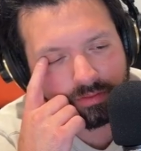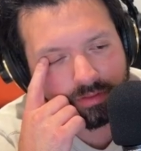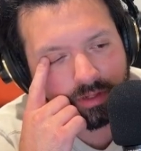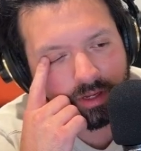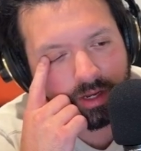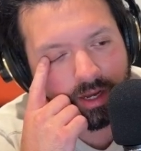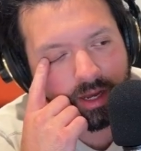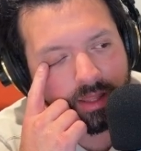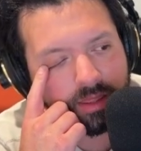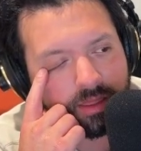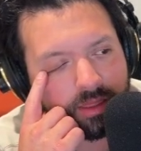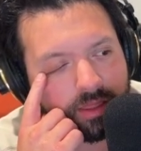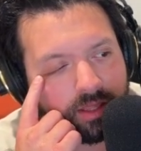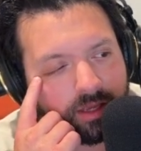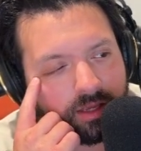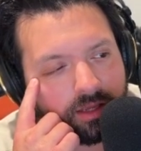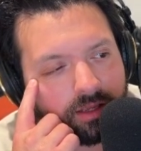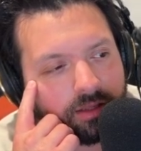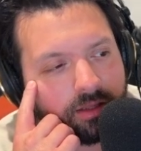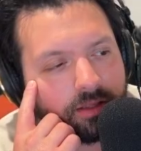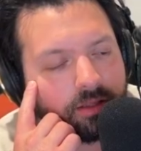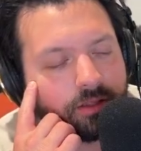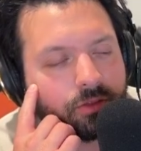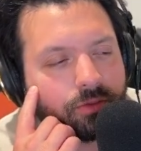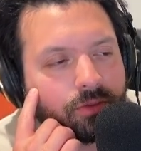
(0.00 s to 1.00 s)
I think
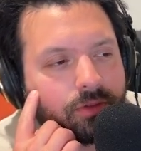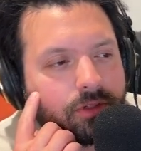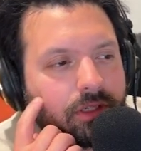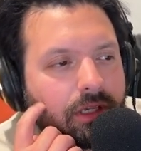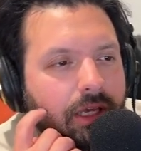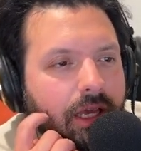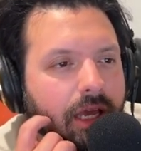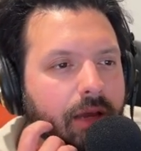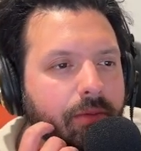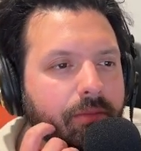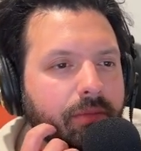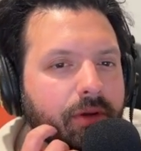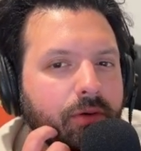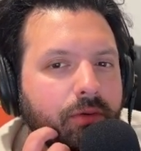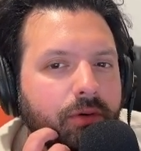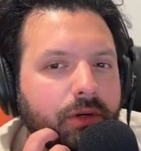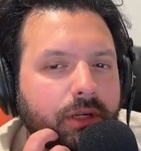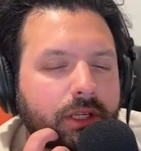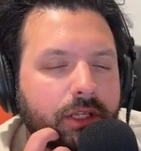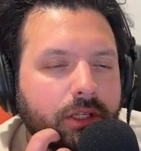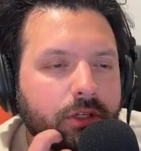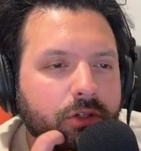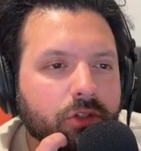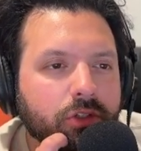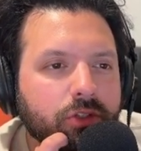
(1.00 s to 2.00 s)
this one can be
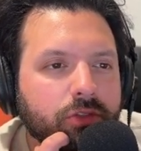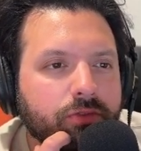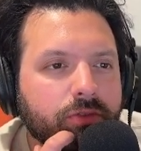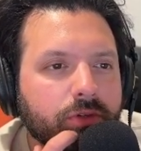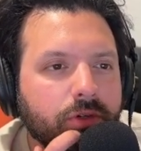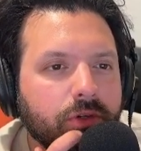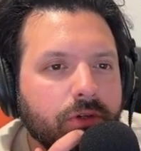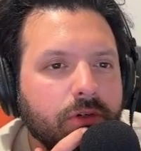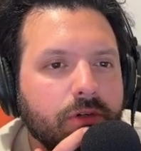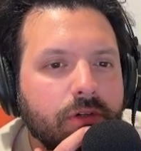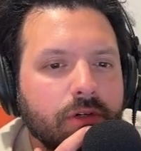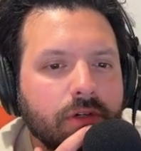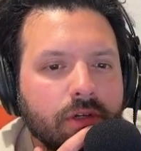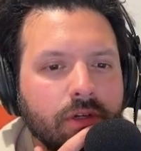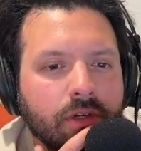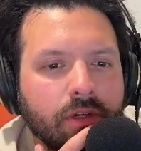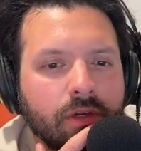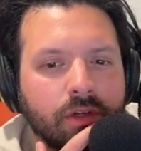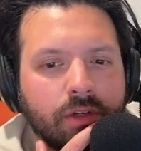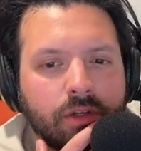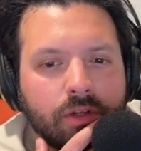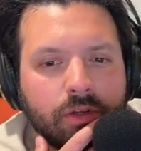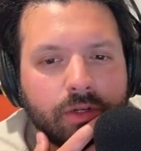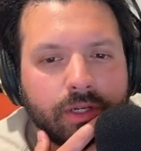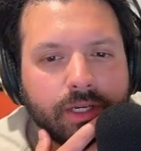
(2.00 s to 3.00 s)
really useful.
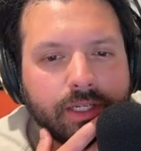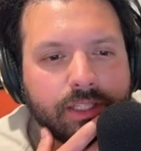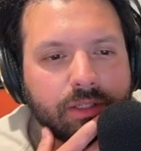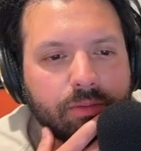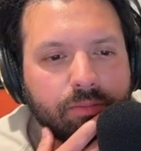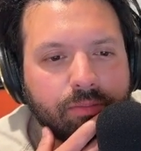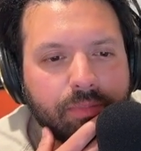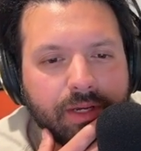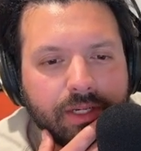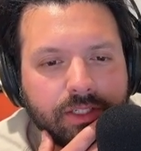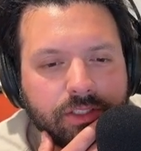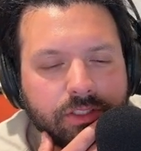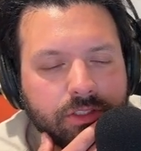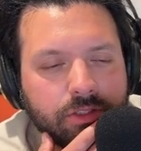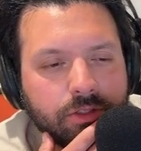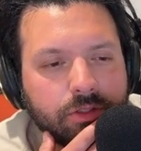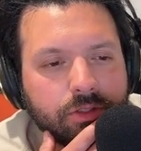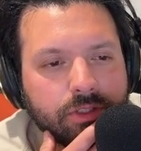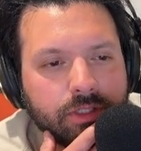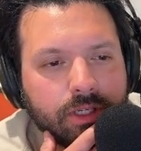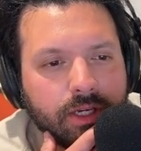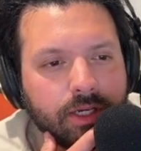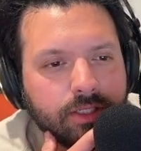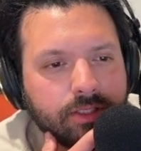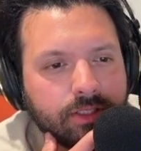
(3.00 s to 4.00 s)
You get the base use
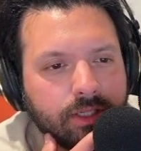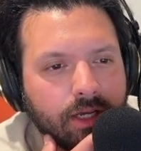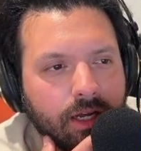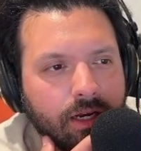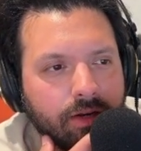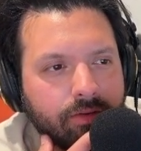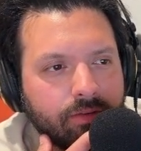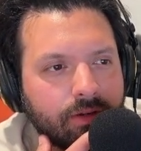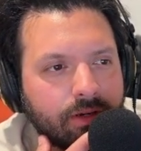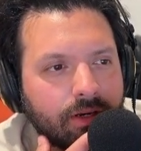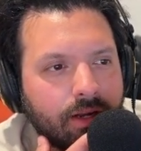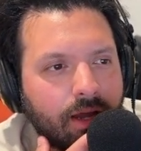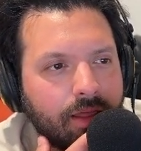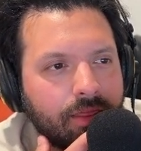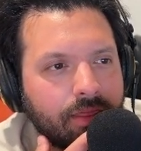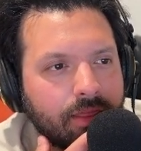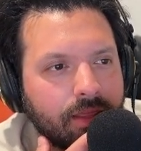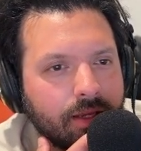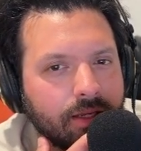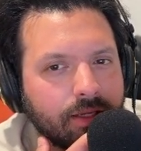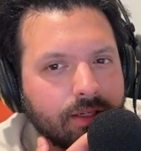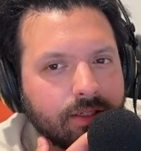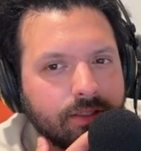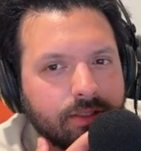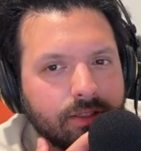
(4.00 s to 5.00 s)
case out of it. I
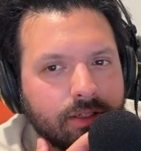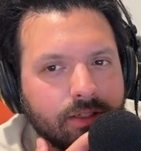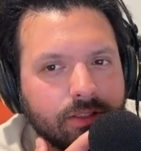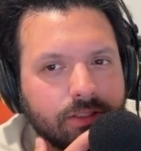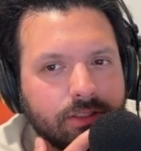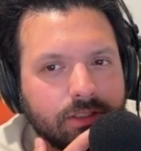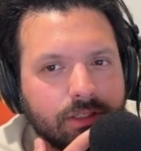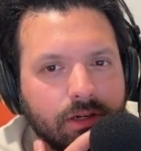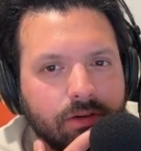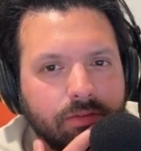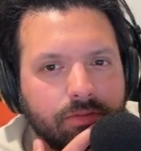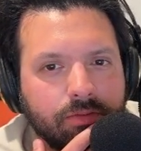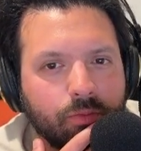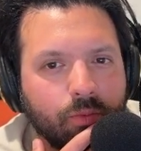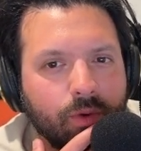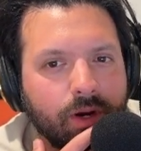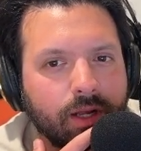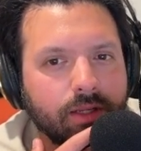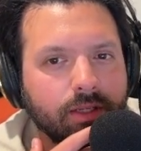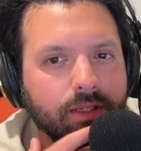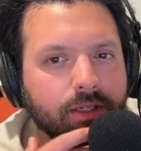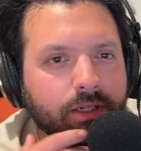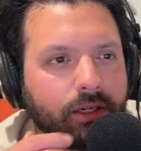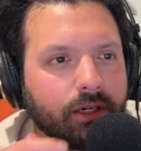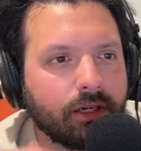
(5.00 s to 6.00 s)
think it does stuff
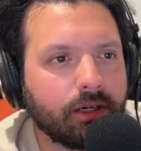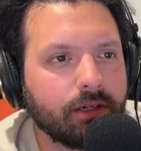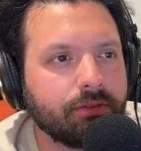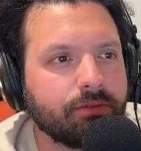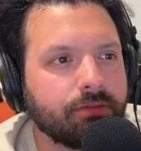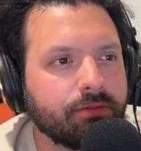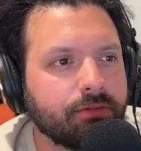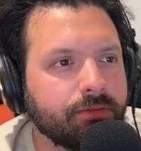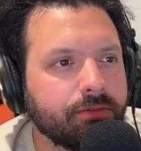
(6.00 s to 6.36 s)
well enough.